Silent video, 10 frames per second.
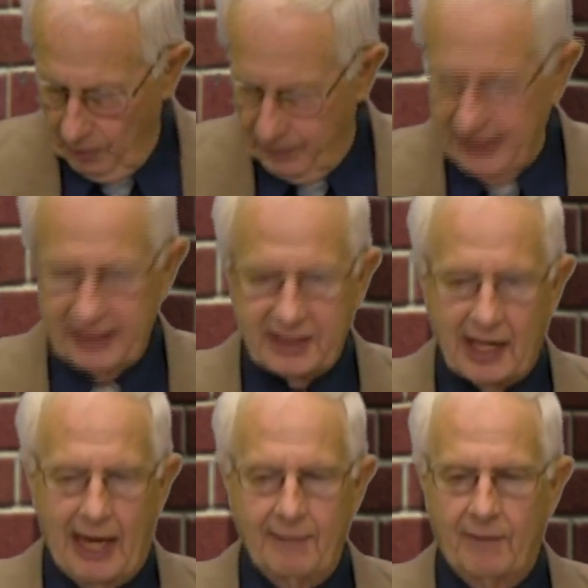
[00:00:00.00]
be a
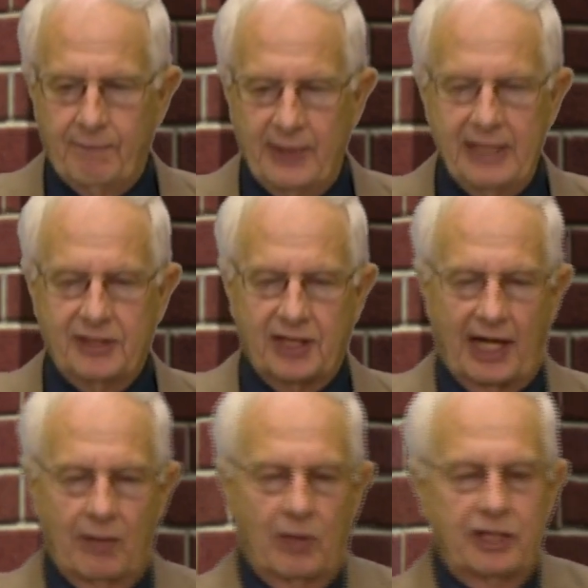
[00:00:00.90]
time of peace, and
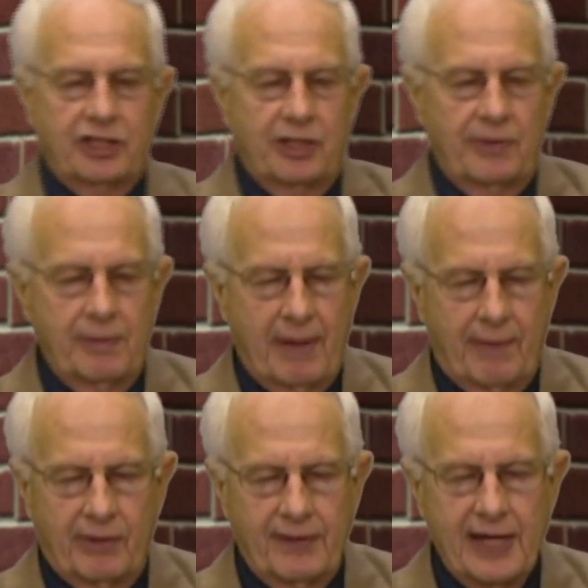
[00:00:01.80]
I want you to
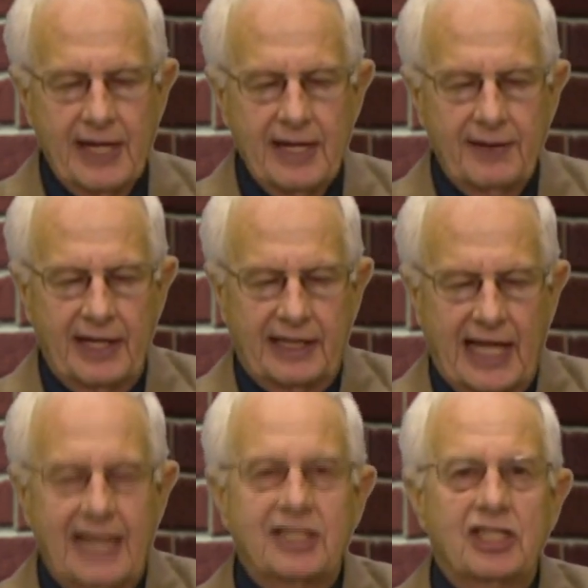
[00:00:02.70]
remember that
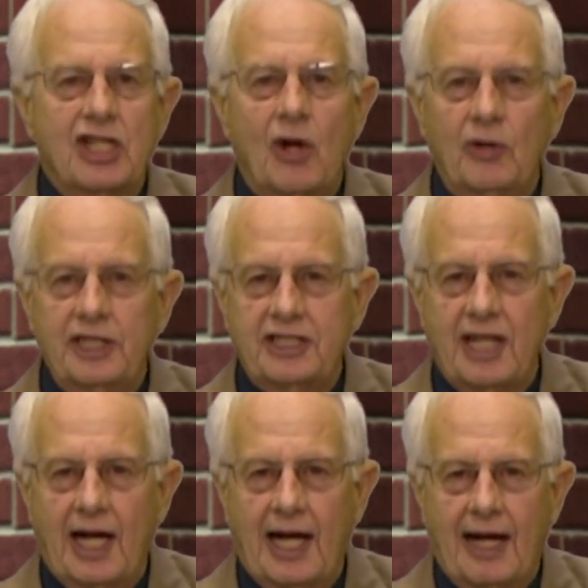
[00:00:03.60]
that's the only
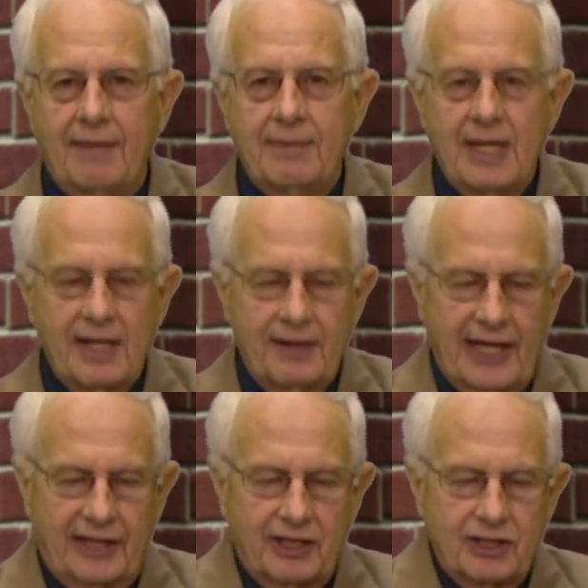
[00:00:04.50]
time
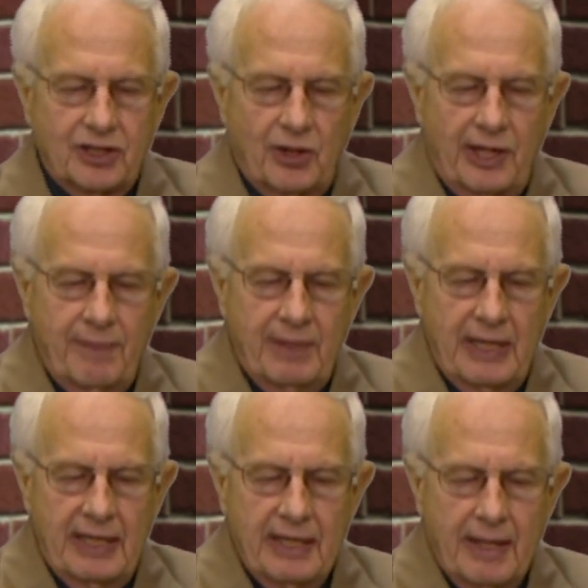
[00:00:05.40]
that there's going to
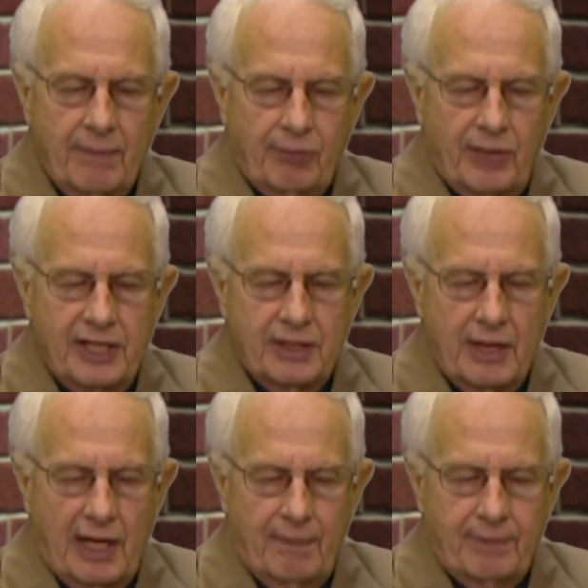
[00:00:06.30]
be
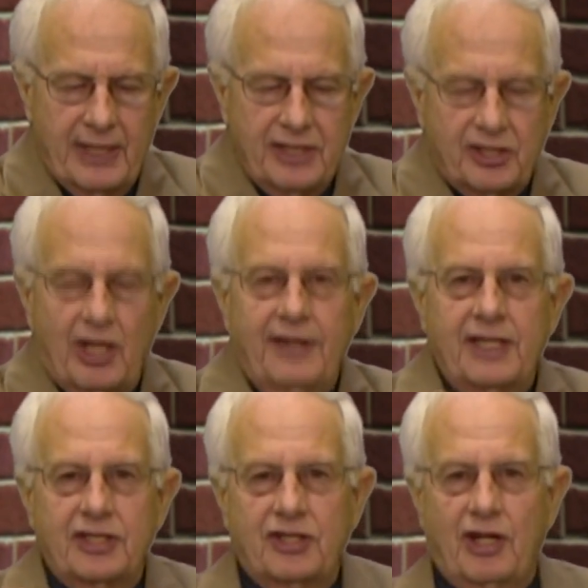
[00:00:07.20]
peace on
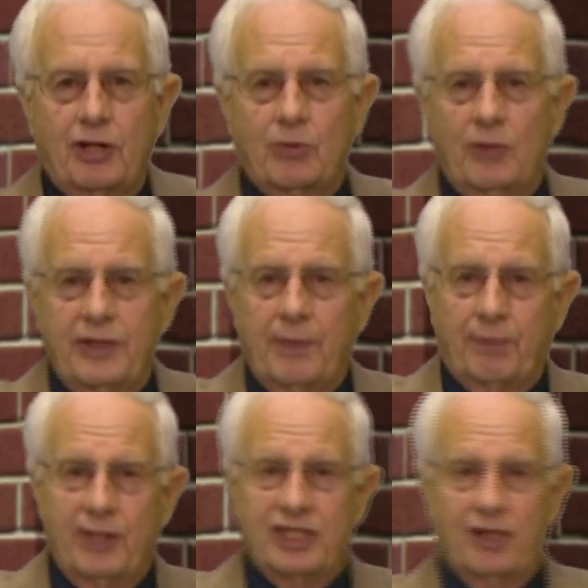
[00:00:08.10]
this earth. When the
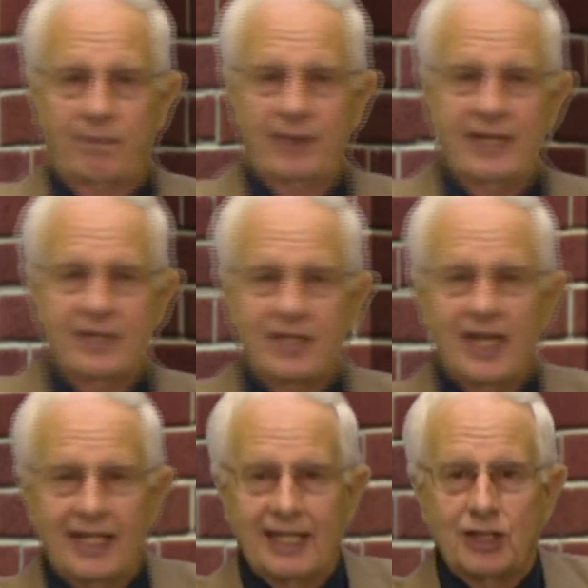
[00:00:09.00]
Prince of Peace
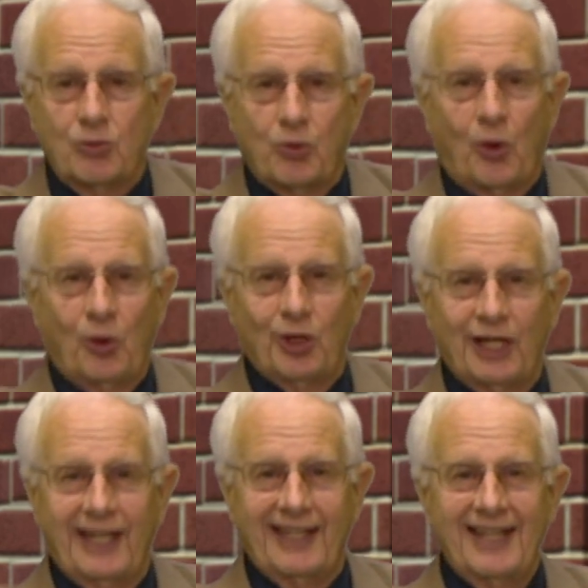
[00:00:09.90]
is
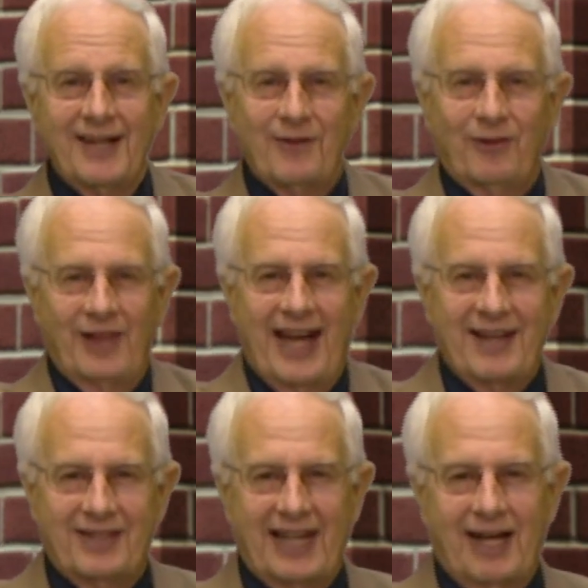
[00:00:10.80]
ruling for
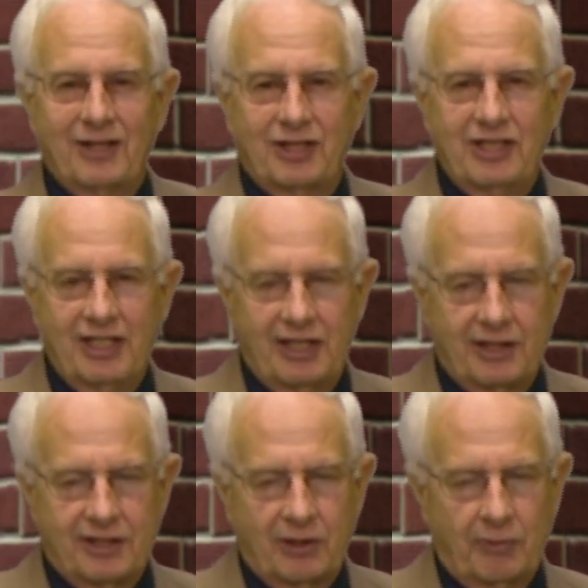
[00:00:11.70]
that 1,000
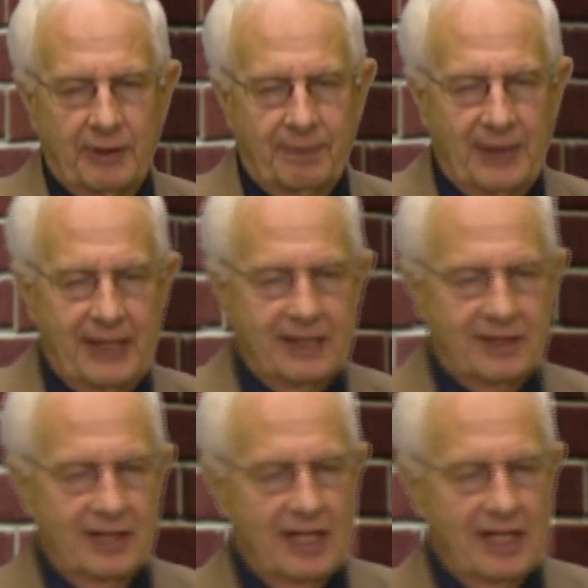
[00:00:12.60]
years, there'll be peace,